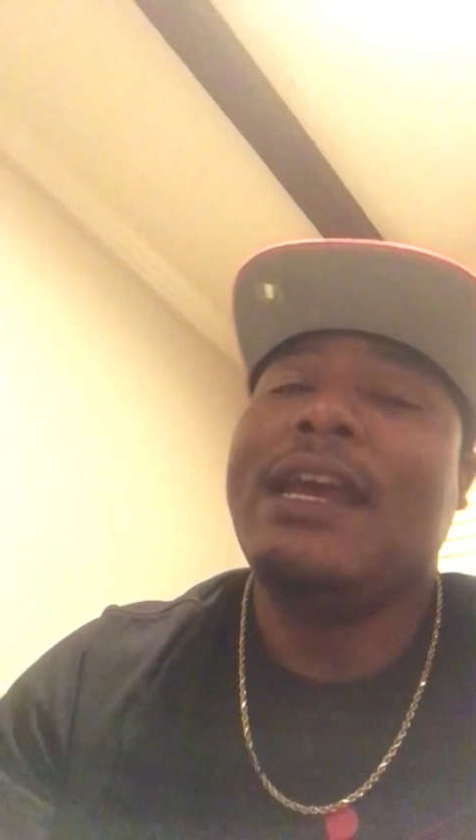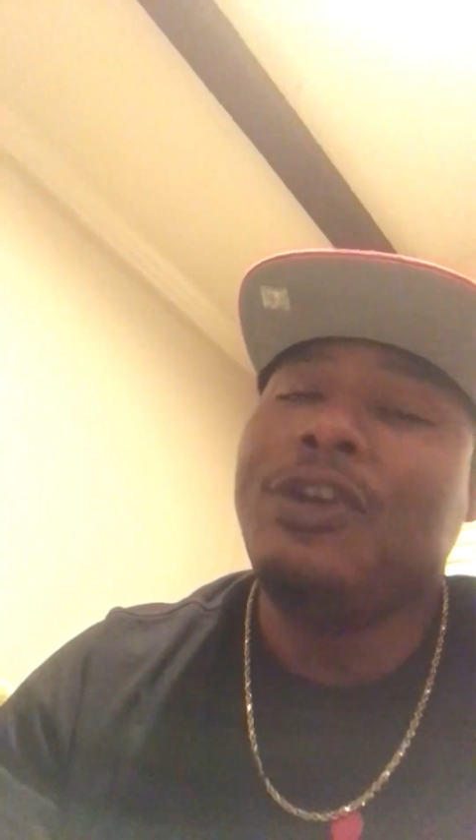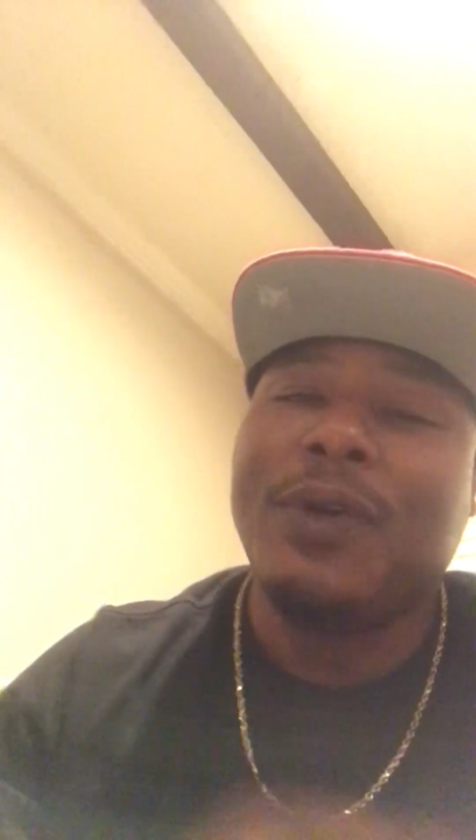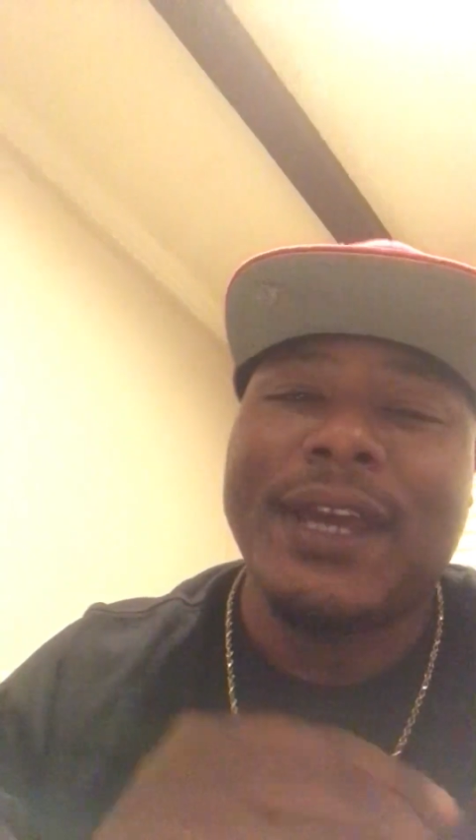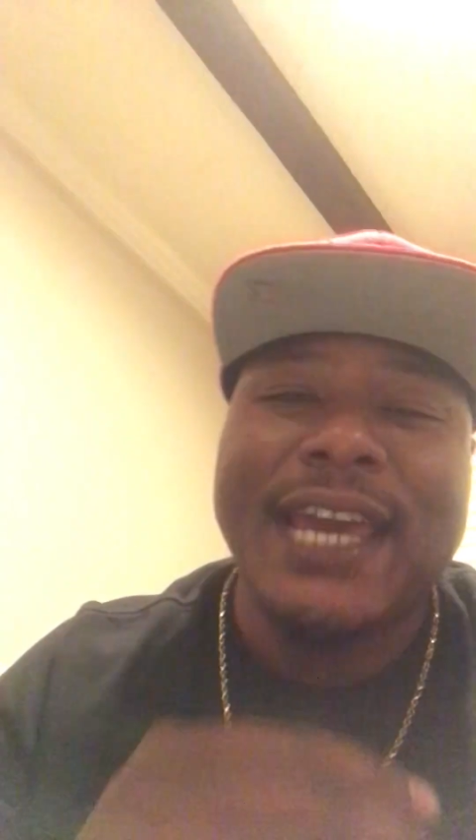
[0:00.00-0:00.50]

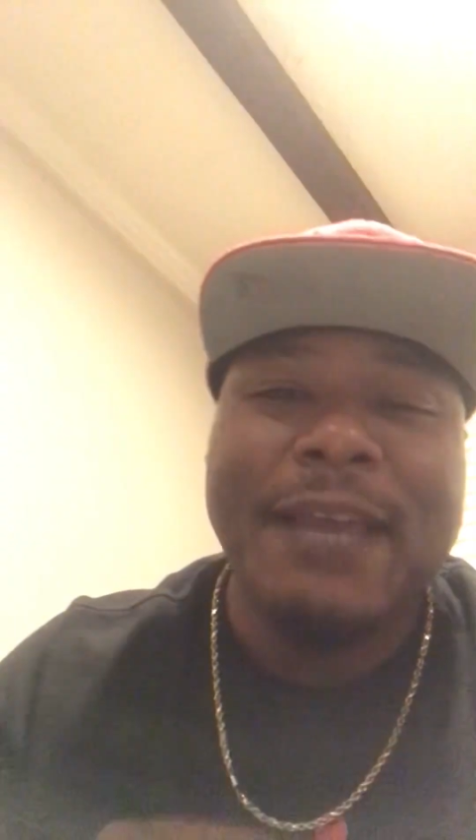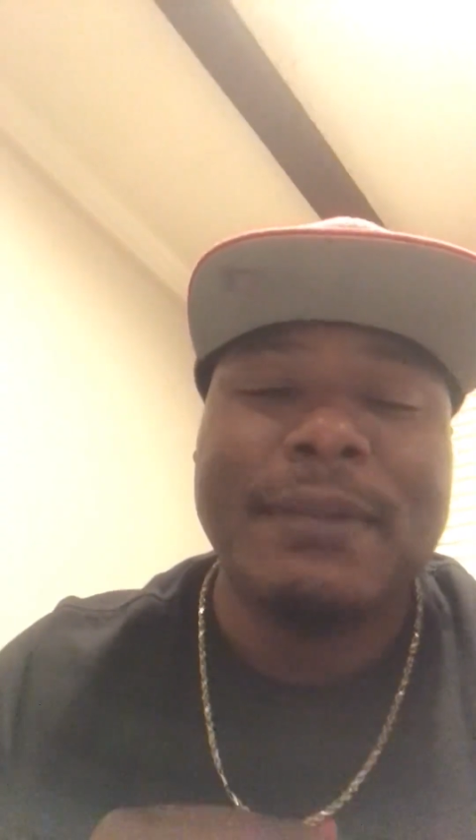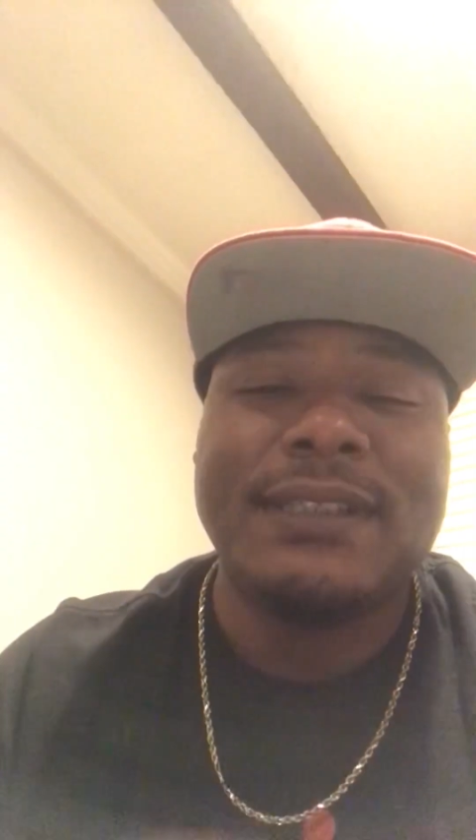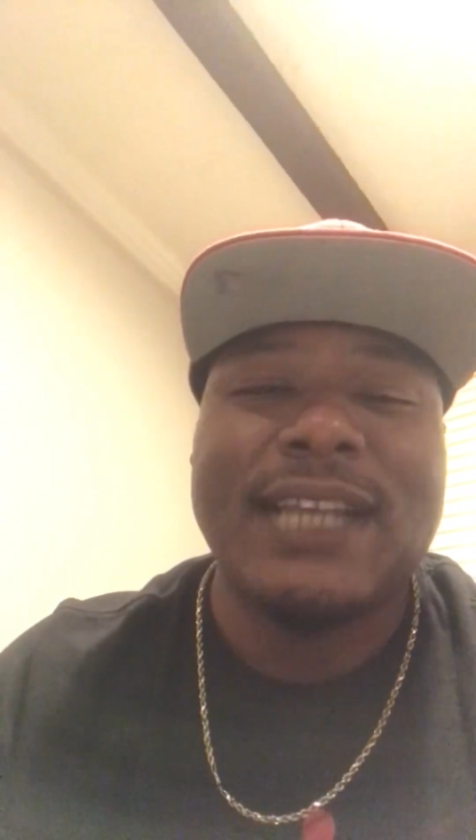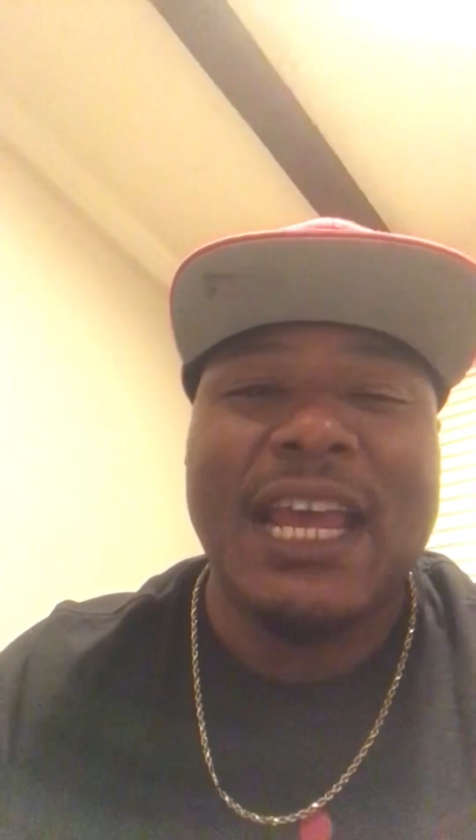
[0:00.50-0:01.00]
You can keep
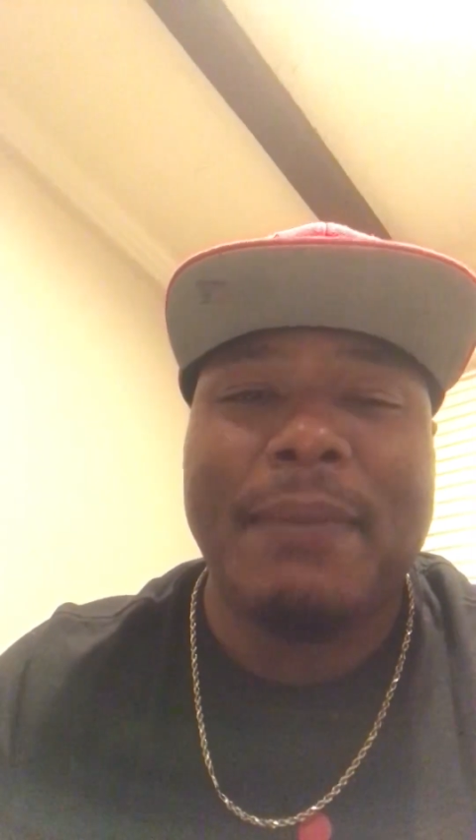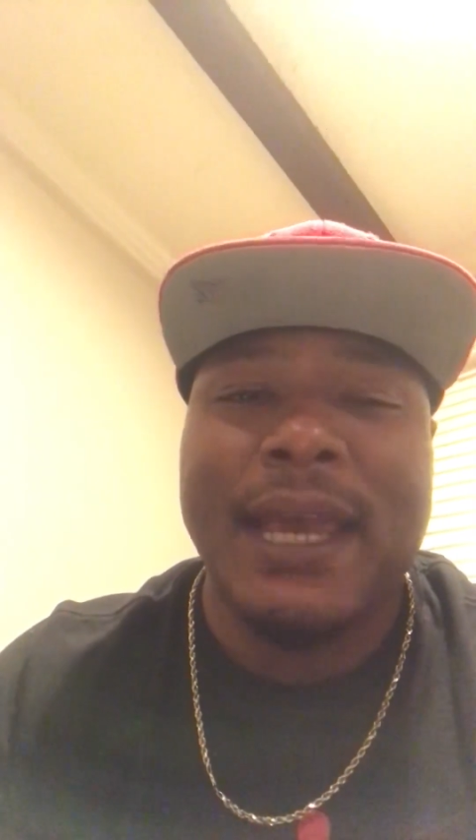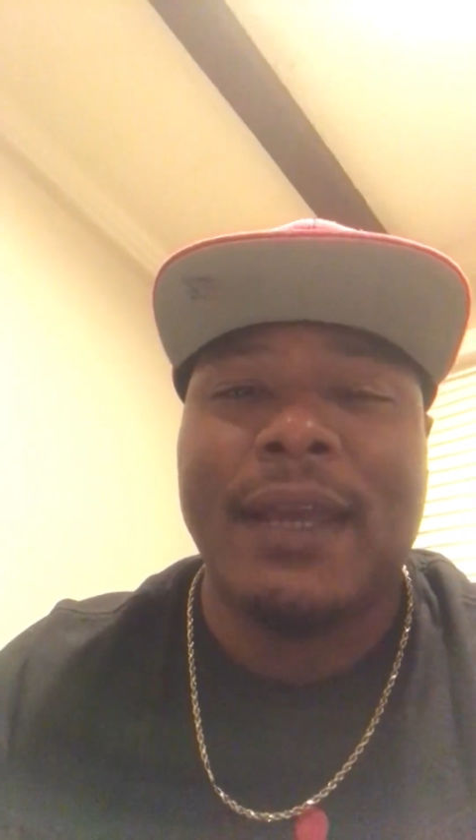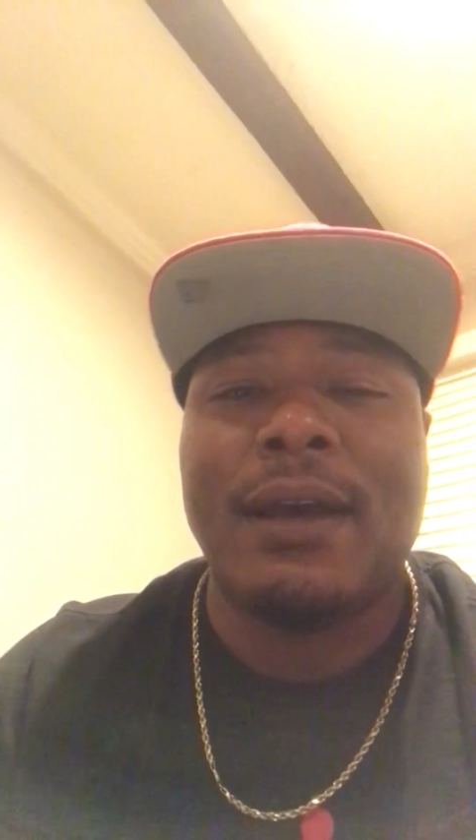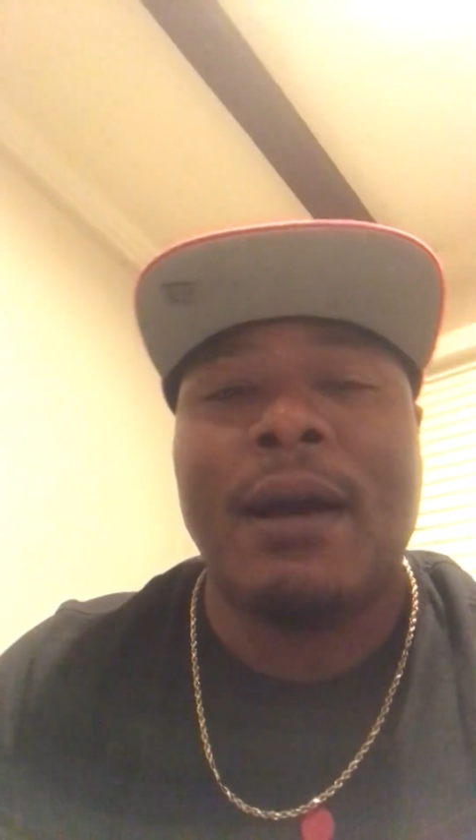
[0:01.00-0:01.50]
the same
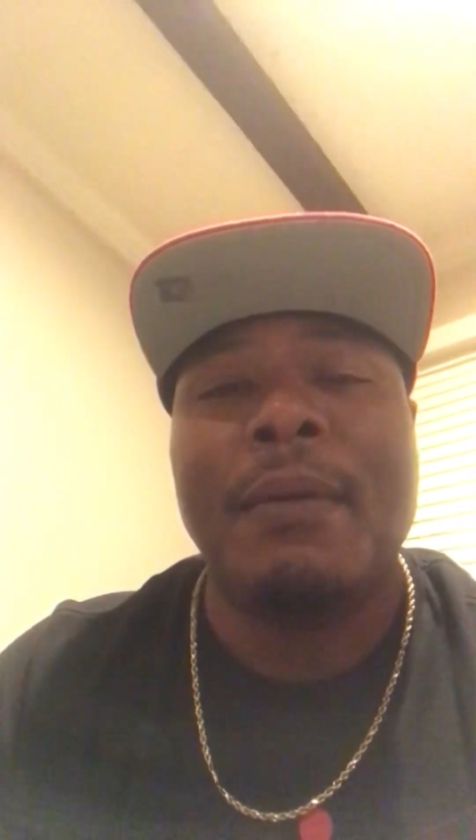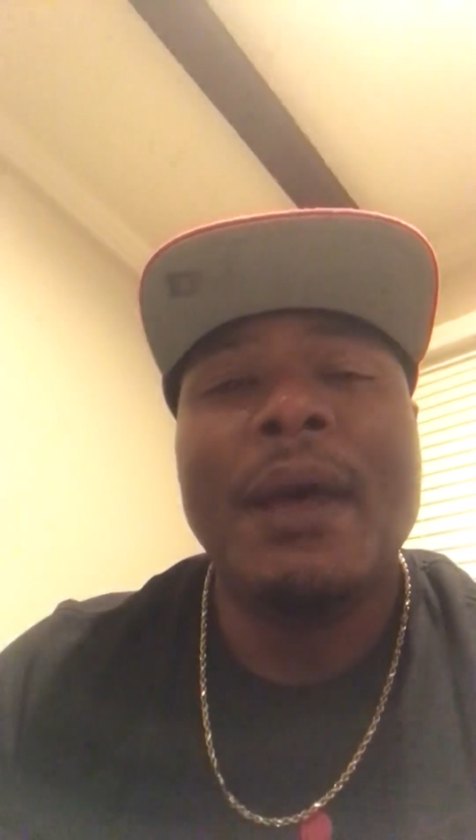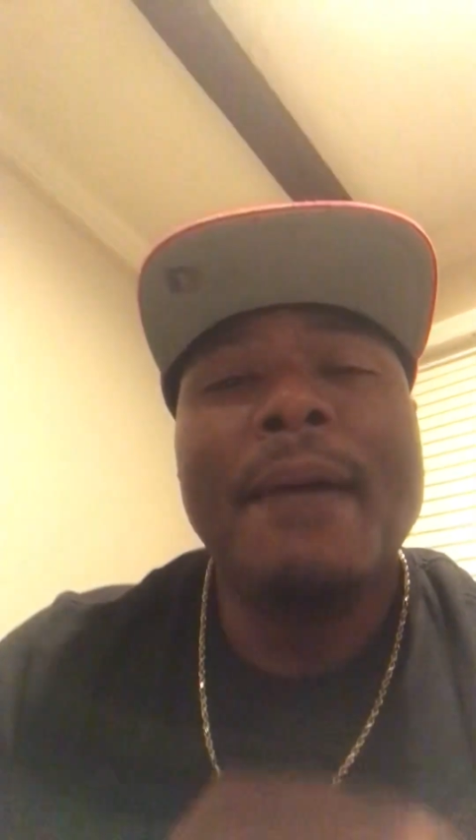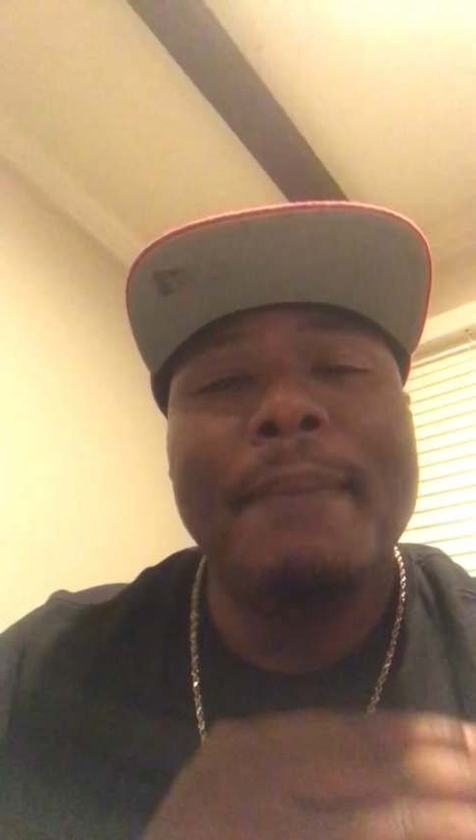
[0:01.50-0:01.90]
income,